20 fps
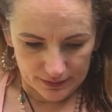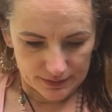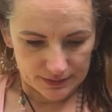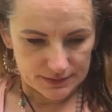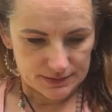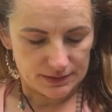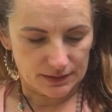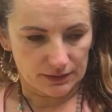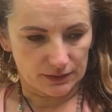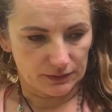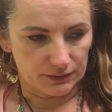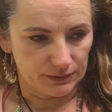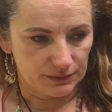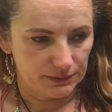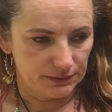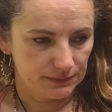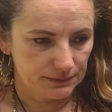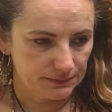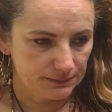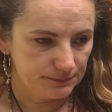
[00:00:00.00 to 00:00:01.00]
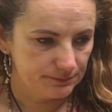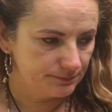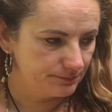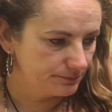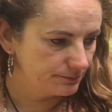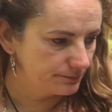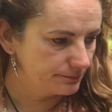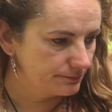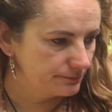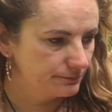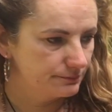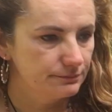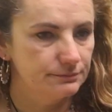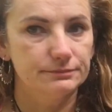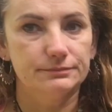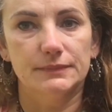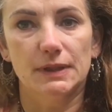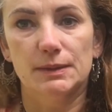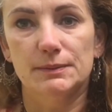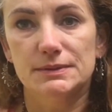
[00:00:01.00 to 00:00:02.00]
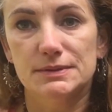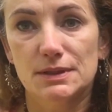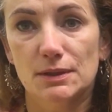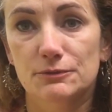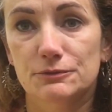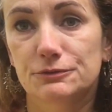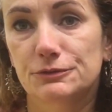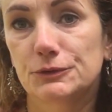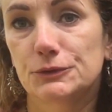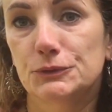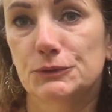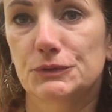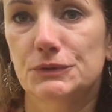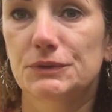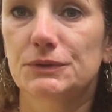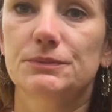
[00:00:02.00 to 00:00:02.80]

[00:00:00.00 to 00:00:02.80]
So maybe some food.